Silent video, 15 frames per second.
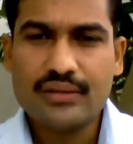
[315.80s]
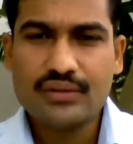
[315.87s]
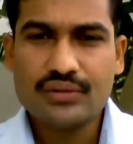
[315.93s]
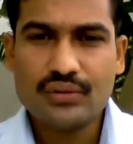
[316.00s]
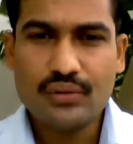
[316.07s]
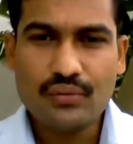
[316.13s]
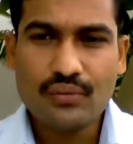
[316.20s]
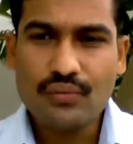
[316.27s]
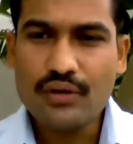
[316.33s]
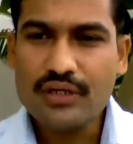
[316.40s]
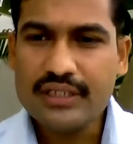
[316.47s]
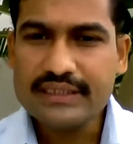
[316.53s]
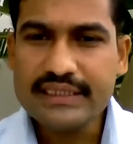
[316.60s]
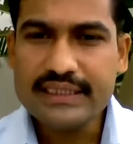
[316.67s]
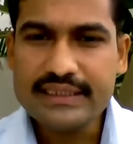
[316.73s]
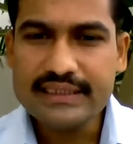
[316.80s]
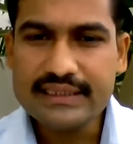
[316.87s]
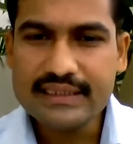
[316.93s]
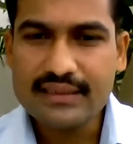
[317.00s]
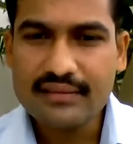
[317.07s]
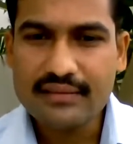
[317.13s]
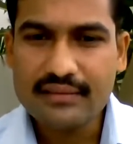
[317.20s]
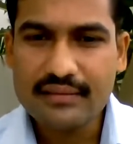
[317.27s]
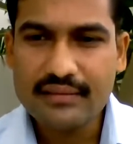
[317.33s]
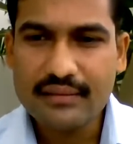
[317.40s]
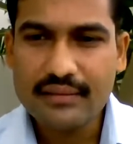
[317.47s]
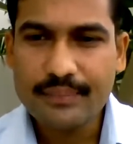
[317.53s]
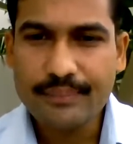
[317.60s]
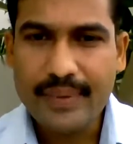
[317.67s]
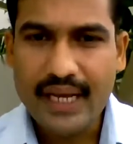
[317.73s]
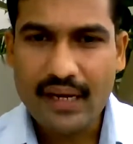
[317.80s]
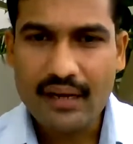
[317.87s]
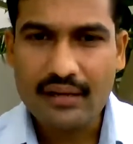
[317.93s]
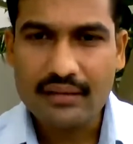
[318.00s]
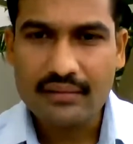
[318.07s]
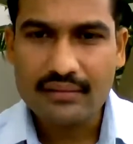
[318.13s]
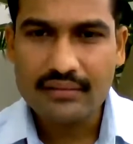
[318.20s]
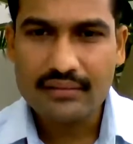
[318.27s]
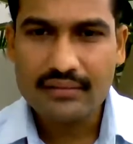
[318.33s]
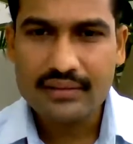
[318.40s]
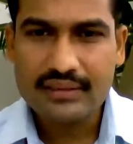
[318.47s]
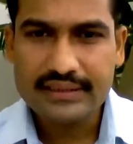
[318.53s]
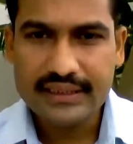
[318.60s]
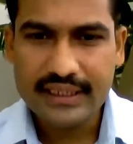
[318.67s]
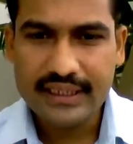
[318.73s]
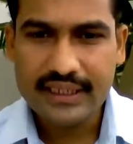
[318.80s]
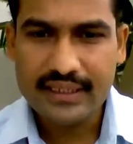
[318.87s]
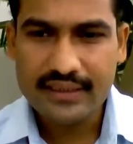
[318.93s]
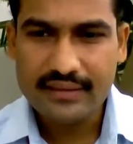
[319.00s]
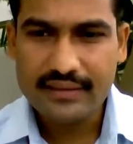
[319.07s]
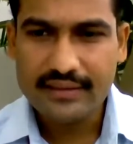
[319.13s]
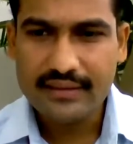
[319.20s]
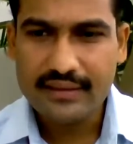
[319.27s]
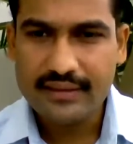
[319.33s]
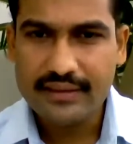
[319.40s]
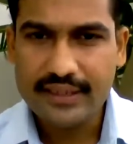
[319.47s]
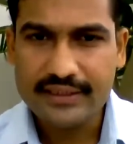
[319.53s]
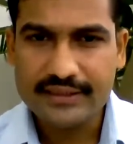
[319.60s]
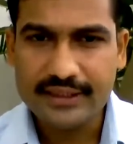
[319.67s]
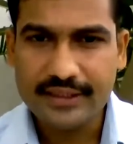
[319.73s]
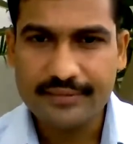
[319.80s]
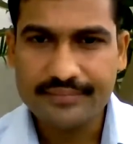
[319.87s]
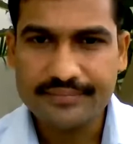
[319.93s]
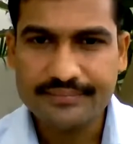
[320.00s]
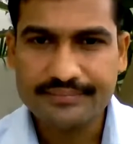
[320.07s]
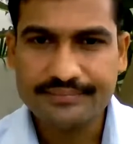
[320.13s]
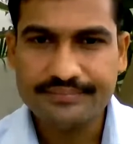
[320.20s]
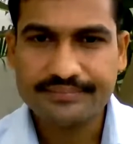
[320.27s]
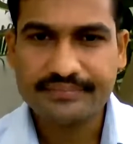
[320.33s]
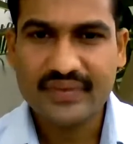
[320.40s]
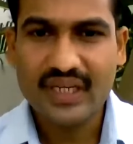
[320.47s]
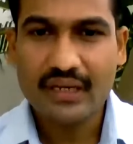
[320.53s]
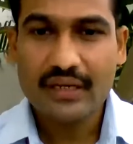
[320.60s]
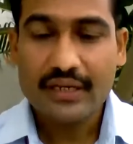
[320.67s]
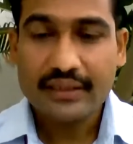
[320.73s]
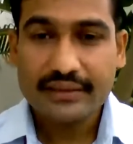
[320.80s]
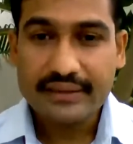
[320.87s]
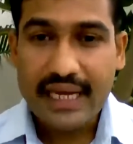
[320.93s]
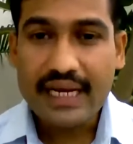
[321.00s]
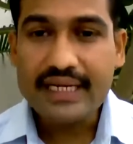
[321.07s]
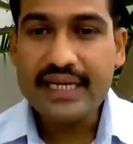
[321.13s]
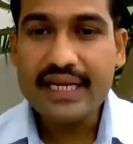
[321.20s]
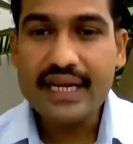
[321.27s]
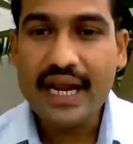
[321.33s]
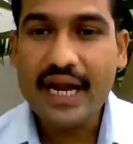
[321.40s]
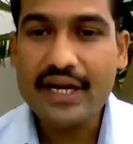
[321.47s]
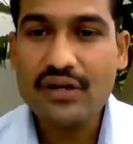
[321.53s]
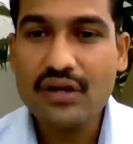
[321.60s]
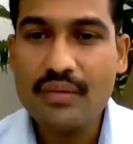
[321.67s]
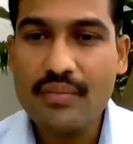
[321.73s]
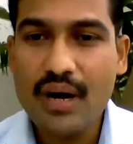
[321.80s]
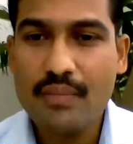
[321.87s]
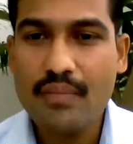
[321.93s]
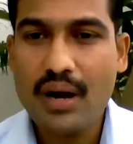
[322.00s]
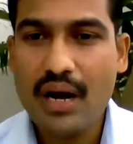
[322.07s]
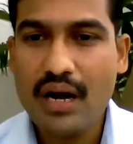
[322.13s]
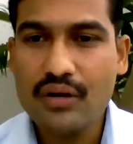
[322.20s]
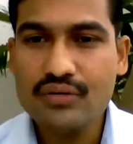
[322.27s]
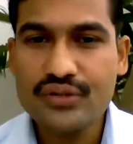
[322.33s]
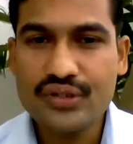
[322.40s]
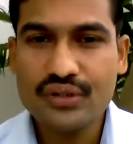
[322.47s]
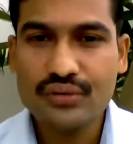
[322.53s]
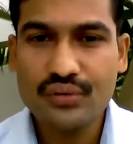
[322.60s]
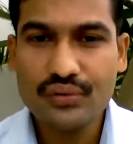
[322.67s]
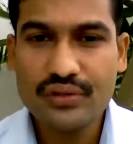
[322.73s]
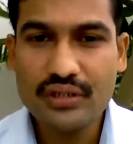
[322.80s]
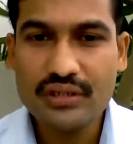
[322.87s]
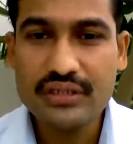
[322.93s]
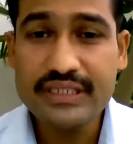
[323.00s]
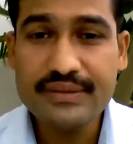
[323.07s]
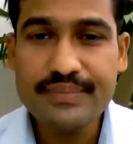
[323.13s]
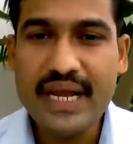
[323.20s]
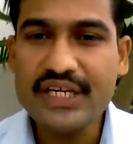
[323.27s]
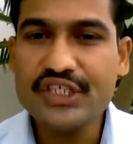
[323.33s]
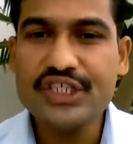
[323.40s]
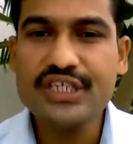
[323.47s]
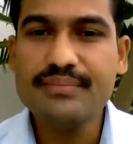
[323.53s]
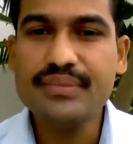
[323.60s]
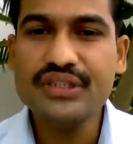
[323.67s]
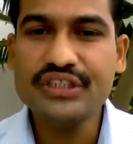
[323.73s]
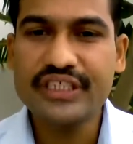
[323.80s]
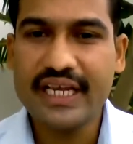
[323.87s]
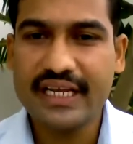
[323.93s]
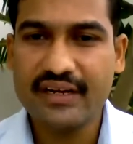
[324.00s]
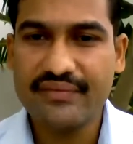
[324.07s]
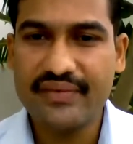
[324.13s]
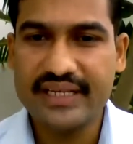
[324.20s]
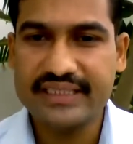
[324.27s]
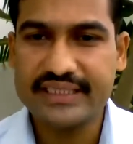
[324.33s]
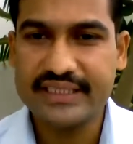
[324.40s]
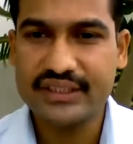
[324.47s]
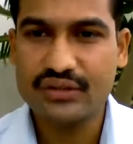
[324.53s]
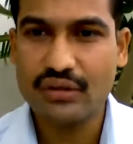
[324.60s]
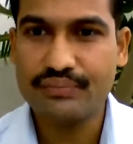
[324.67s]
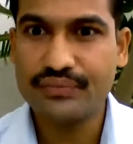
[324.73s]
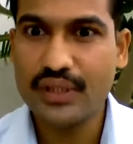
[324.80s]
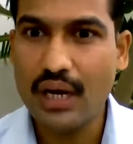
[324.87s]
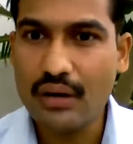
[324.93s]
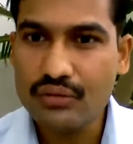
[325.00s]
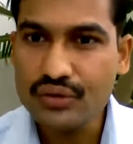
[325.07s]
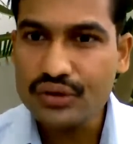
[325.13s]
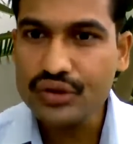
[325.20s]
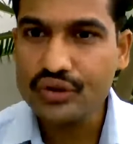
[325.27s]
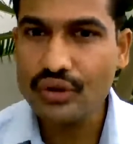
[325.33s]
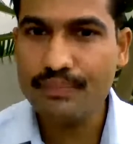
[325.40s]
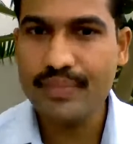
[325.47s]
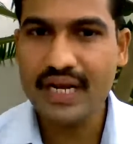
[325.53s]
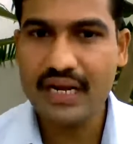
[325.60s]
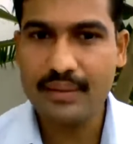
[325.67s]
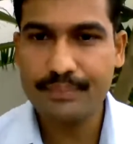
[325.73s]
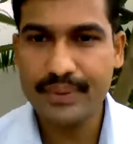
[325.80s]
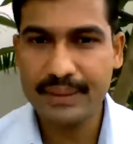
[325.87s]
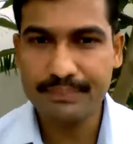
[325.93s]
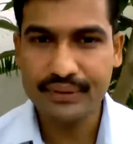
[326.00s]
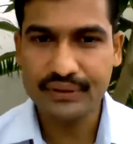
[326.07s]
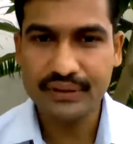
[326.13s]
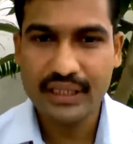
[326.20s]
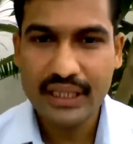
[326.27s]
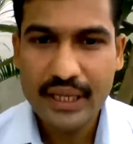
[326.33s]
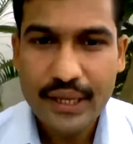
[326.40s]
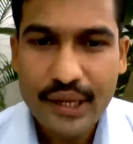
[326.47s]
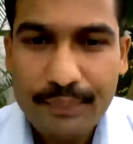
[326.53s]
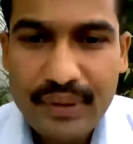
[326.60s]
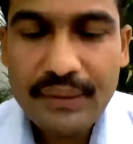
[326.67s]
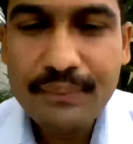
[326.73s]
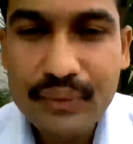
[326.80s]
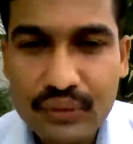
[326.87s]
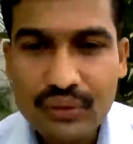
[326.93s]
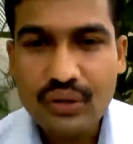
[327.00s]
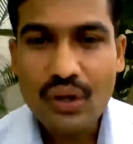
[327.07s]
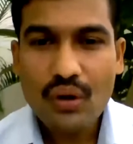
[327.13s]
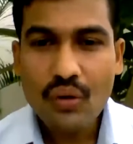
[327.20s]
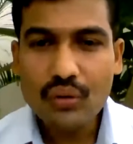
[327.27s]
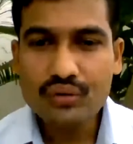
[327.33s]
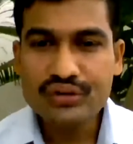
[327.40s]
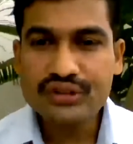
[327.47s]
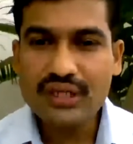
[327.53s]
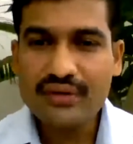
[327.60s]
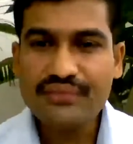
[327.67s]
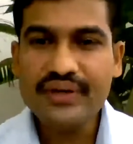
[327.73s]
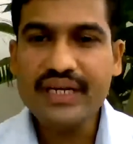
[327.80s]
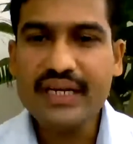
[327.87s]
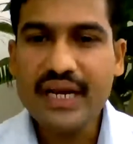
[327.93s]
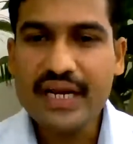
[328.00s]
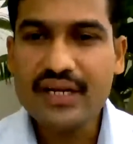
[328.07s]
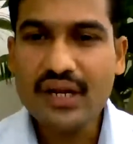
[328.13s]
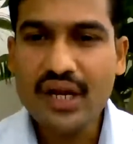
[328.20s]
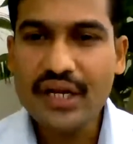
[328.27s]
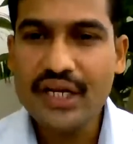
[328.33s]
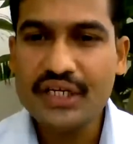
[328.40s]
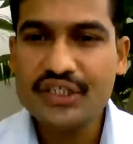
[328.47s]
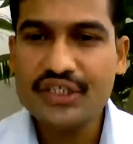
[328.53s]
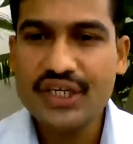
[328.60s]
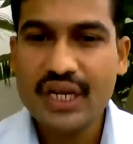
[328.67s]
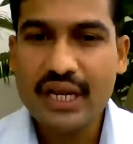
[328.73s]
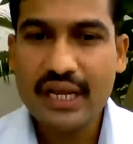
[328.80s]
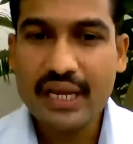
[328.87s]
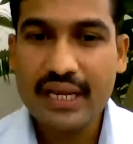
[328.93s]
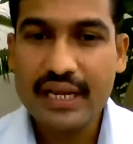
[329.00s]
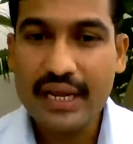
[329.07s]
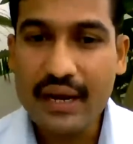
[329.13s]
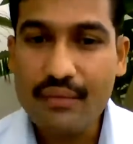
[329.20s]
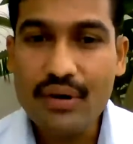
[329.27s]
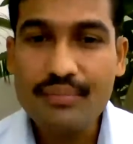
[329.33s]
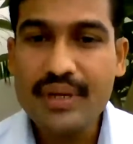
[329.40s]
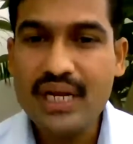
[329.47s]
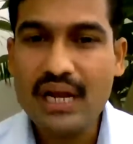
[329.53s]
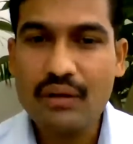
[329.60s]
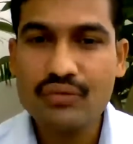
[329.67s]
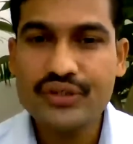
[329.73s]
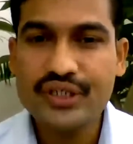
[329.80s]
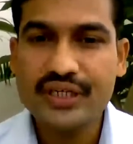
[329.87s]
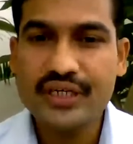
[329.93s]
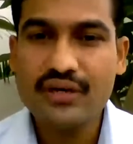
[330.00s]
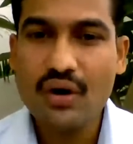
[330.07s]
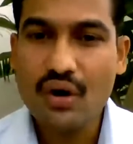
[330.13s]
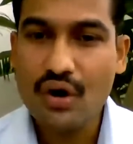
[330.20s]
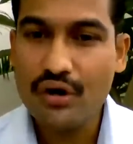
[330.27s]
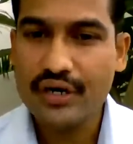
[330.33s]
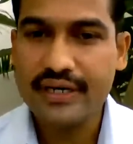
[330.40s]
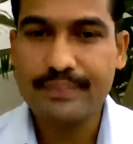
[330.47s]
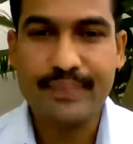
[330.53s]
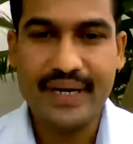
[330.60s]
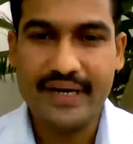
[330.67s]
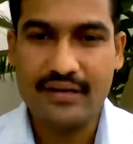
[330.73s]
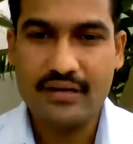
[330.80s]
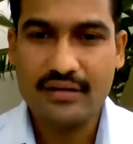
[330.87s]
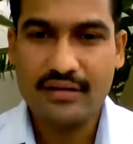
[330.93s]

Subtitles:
So, what does this para say? Let's see. That they had come about through the unimaginable sacrifices of thousands of people, people whose suffering and courage can never be counted or repaid.